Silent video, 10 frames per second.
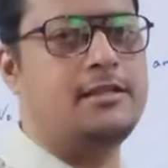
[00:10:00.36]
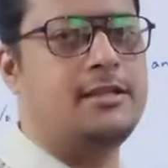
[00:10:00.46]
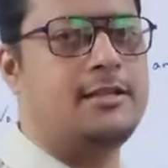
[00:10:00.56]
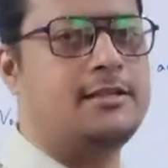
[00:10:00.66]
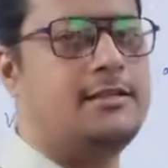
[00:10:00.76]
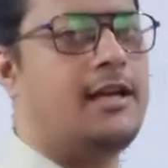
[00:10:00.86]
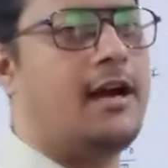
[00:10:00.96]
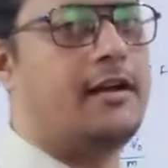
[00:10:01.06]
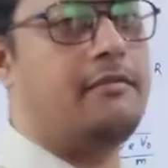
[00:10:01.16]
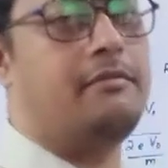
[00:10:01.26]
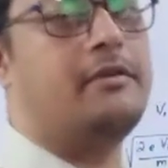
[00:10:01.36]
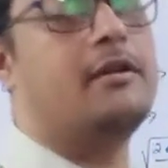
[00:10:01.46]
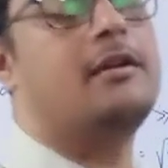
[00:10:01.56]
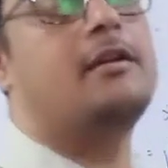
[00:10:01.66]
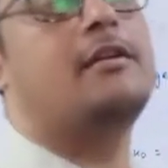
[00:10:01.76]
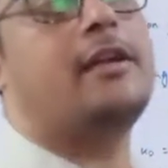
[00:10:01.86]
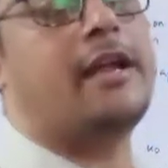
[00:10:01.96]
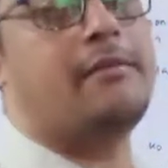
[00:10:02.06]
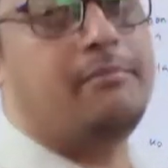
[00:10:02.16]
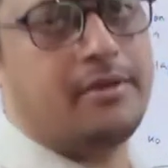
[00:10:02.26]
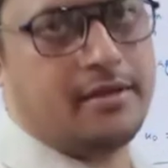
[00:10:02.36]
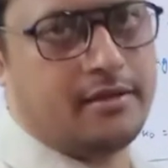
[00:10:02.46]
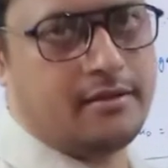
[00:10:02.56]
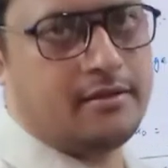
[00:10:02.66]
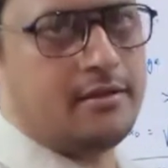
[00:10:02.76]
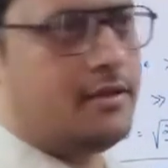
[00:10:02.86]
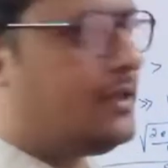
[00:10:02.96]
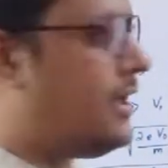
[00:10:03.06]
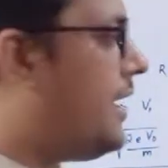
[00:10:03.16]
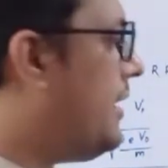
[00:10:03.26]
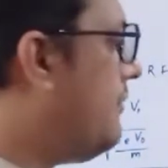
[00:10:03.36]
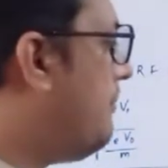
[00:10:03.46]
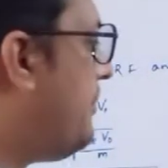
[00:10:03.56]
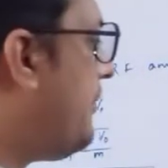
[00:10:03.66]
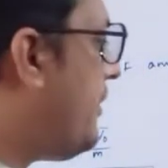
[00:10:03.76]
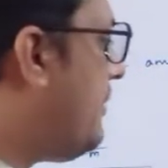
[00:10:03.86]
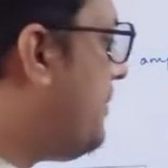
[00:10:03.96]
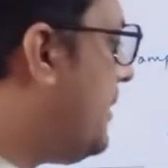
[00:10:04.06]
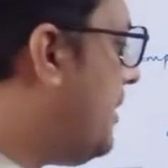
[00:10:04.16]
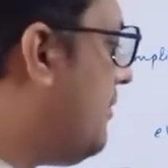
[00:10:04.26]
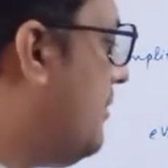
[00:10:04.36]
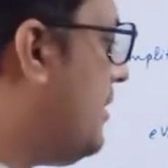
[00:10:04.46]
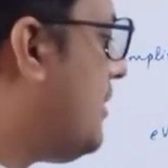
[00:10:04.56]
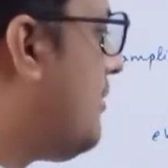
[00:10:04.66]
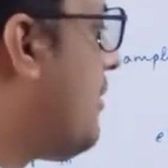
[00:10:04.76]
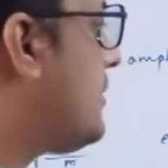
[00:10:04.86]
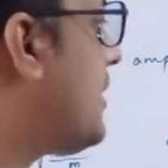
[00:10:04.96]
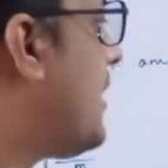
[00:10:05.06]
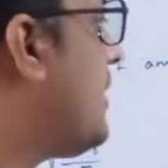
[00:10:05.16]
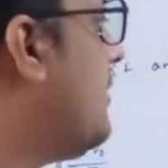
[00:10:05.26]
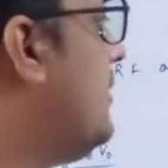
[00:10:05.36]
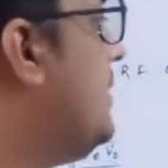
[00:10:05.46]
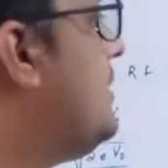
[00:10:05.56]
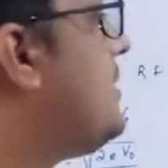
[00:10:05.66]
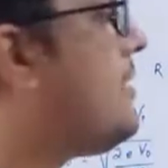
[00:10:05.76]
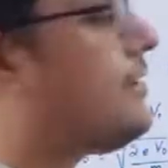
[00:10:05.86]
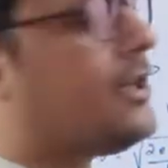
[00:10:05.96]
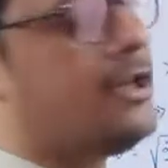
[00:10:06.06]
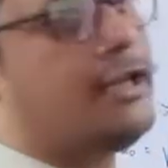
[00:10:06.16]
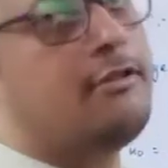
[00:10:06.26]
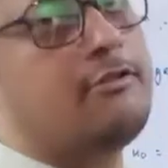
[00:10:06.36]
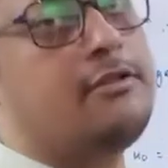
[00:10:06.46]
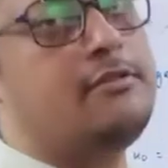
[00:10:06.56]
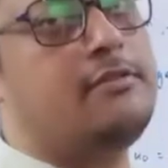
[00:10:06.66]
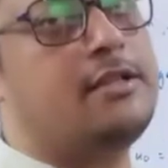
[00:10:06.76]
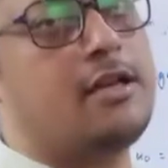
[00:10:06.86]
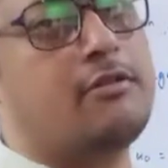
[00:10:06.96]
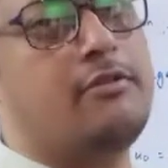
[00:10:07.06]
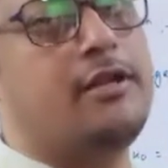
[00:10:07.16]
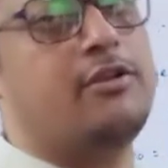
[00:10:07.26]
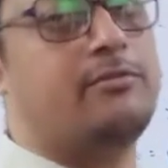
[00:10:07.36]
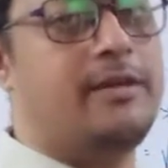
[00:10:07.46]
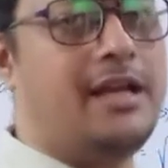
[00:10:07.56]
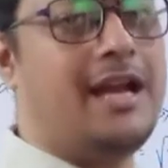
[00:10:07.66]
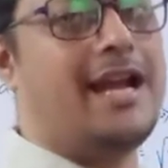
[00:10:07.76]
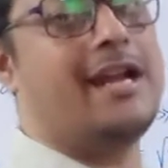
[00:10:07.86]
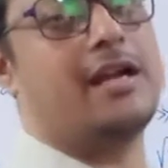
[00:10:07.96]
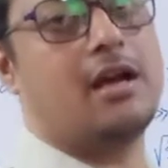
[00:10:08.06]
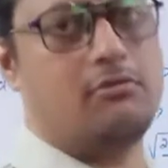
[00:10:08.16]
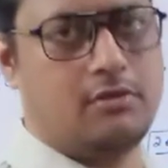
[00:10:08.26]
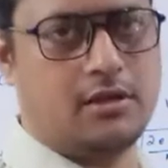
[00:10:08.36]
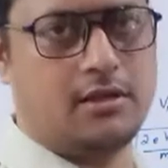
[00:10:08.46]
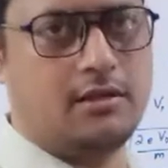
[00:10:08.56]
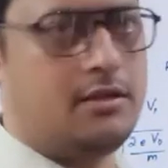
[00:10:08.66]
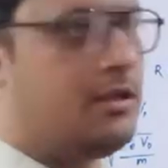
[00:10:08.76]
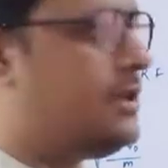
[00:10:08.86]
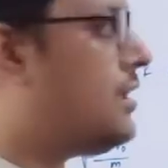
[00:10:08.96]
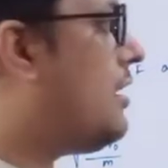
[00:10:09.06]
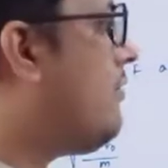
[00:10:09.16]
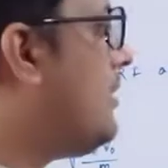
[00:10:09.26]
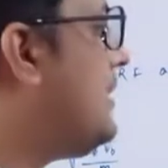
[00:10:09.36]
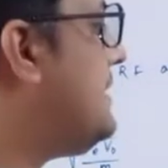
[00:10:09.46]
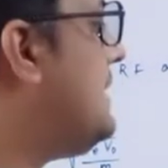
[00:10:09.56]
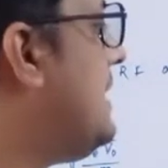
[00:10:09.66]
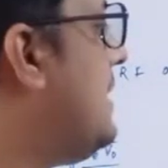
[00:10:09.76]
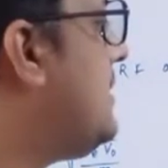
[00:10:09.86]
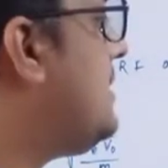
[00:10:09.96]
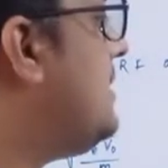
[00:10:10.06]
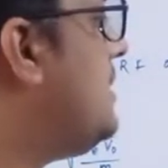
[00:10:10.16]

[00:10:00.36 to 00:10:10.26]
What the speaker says: it is the RF time period. and for a particular clock cycle these are the electrons which are going to be encountered. Now what is the relationship